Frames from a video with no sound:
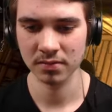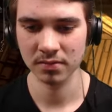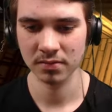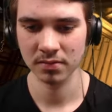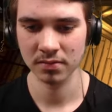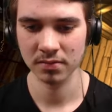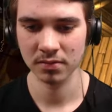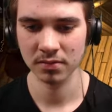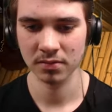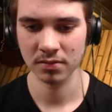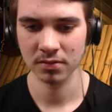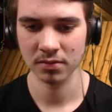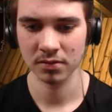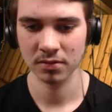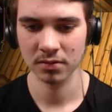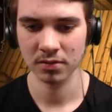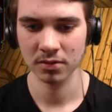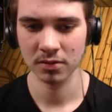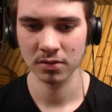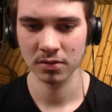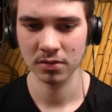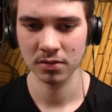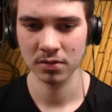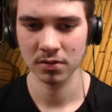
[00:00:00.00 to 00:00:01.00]

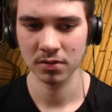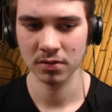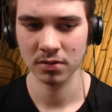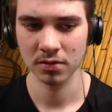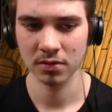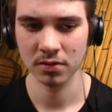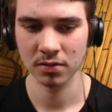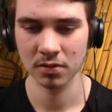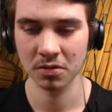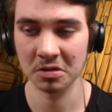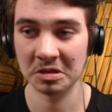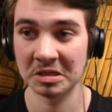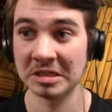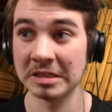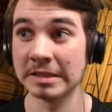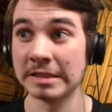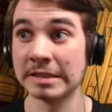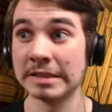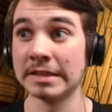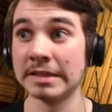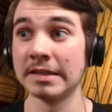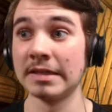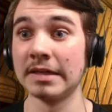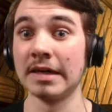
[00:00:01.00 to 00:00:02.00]

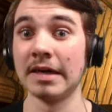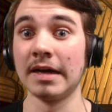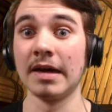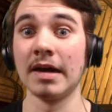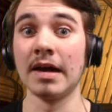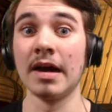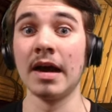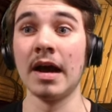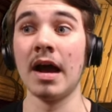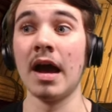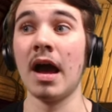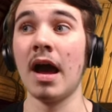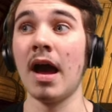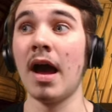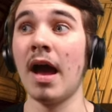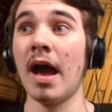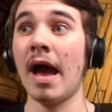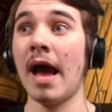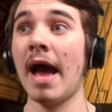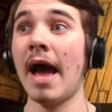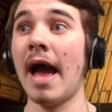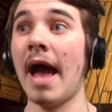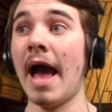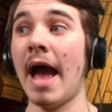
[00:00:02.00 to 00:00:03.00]

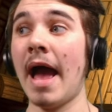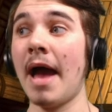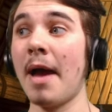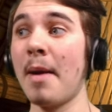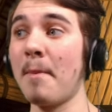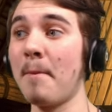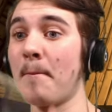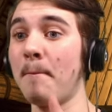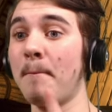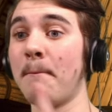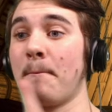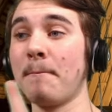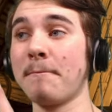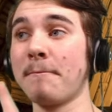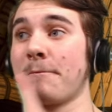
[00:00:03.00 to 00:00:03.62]
(silence)